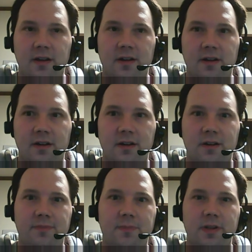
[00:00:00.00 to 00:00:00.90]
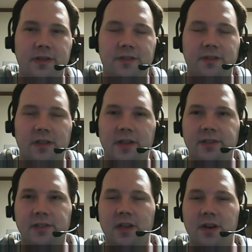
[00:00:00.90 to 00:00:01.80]
but the
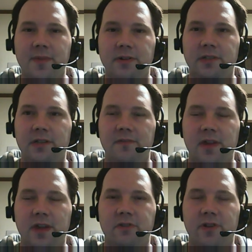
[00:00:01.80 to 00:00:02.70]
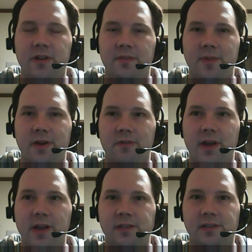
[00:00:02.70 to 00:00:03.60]
less said about TV Andrea, the
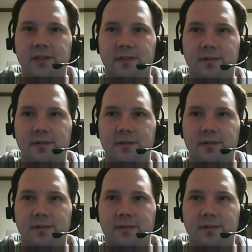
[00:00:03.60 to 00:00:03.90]
better, right?